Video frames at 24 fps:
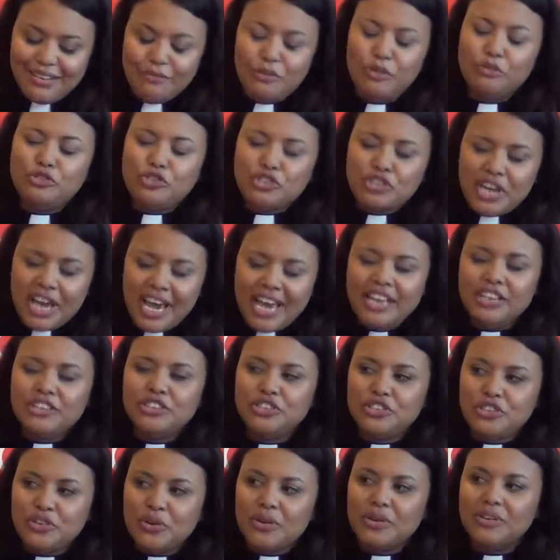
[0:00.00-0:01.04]
will
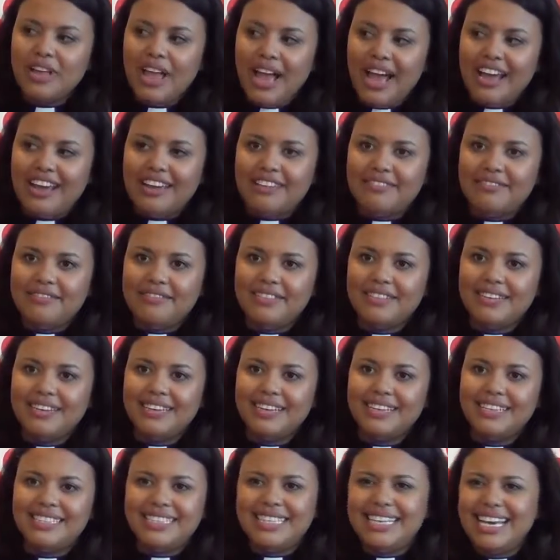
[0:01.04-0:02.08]
change your life.
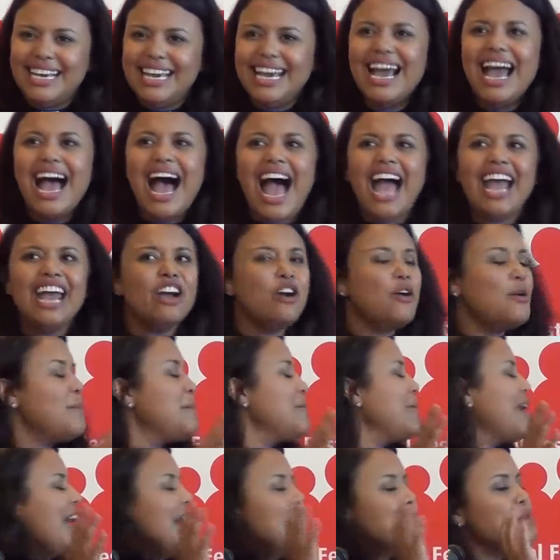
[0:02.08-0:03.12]
See,
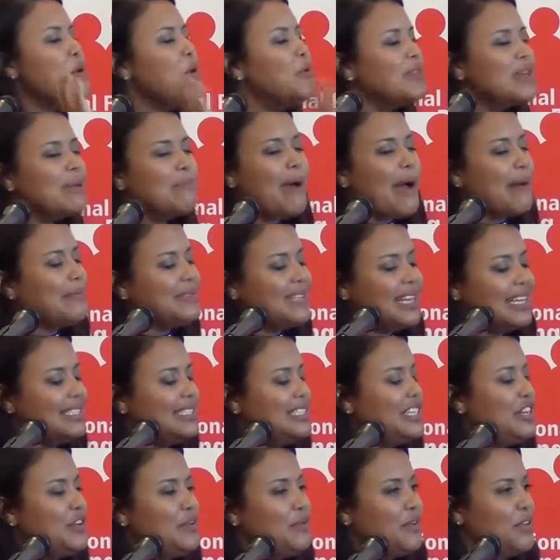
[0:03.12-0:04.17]
I'm only
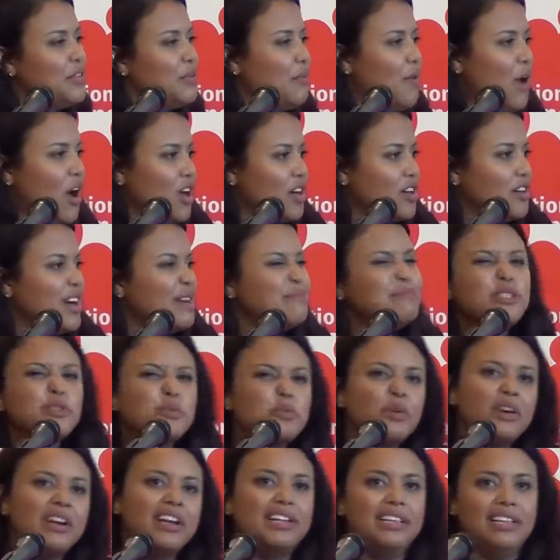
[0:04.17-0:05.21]
baptizing you with water. I'm
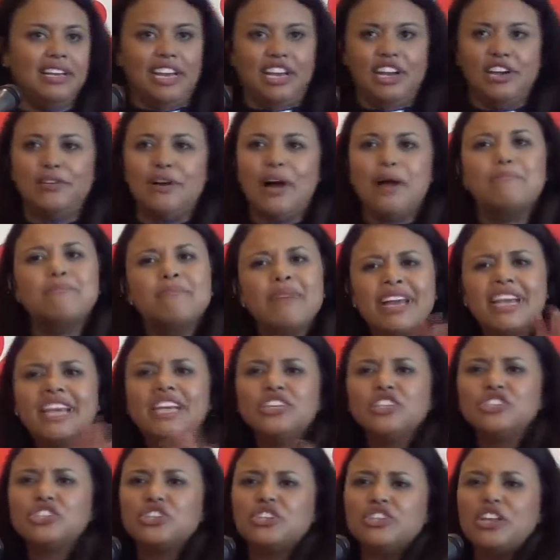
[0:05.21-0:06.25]
sprinkling you. I'm
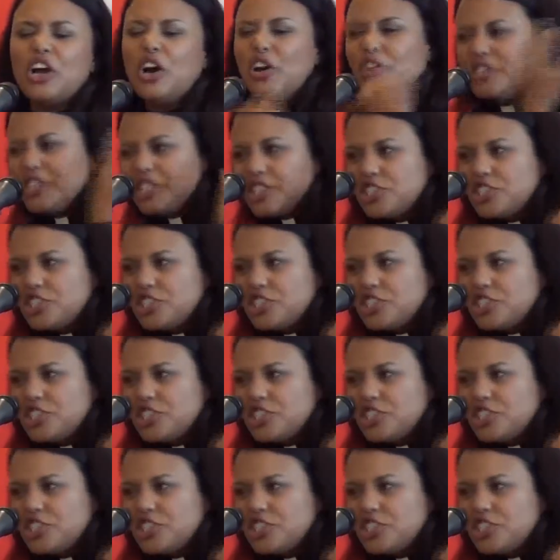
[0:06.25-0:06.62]
making sure that all